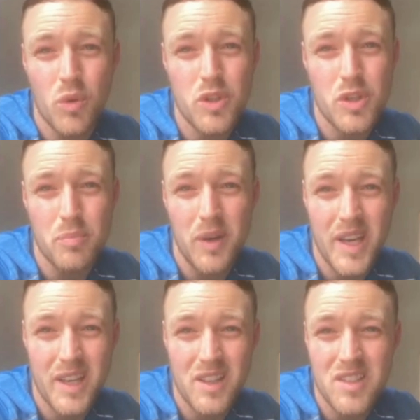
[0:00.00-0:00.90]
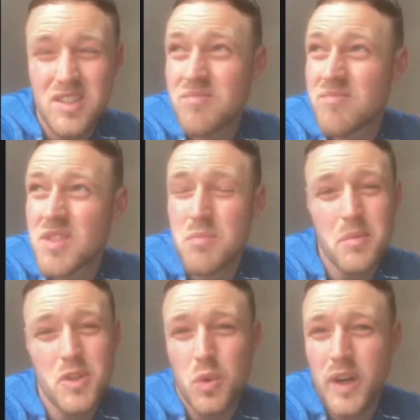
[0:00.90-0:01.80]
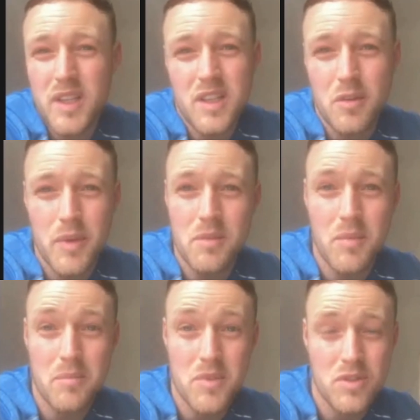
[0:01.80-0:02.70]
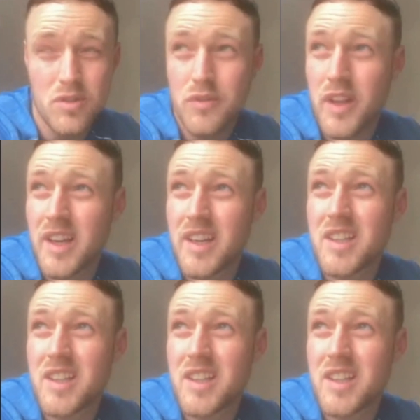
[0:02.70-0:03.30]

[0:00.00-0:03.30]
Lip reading: Once you're playing, and there's maybe 20 committee members and stuff like that,